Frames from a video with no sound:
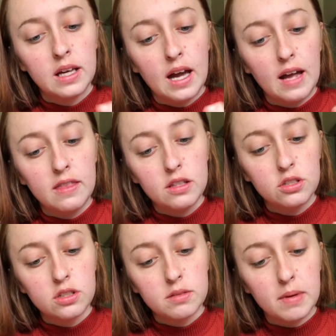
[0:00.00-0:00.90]
And this
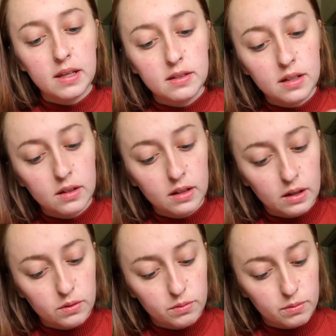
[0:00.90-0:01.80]
just makes it
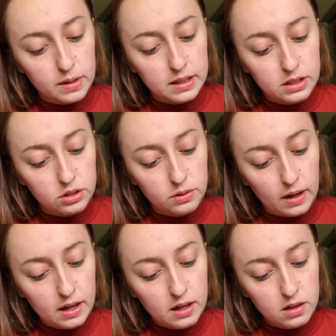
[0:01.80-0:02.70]
really dewy.